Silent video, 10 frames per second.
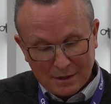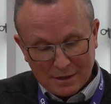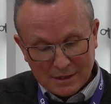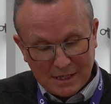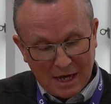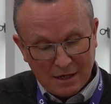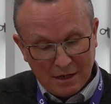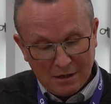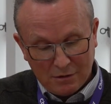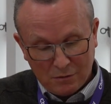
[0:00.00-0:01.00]

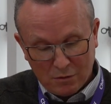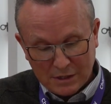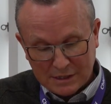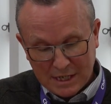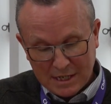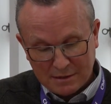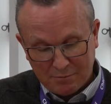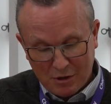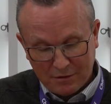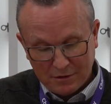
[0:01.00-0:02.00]
"Sana," Laura says,
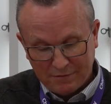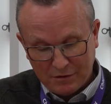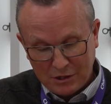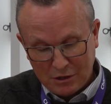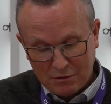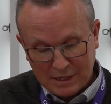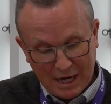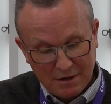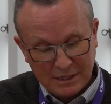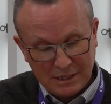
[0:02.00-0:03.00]
breathless for news.
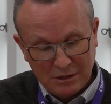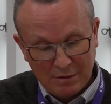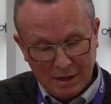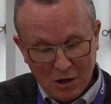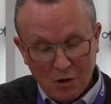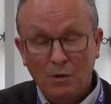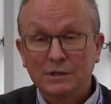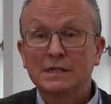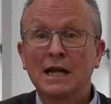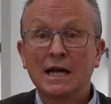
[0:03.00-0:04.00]
"How's he doing?
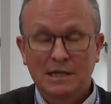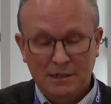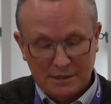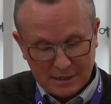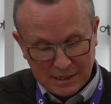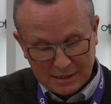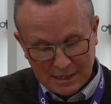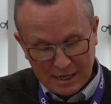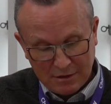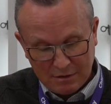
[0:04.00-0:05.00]
What's the latest? Is
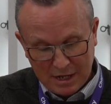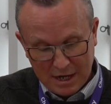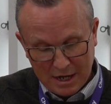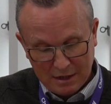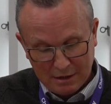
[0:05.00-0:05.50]
Dad okay?"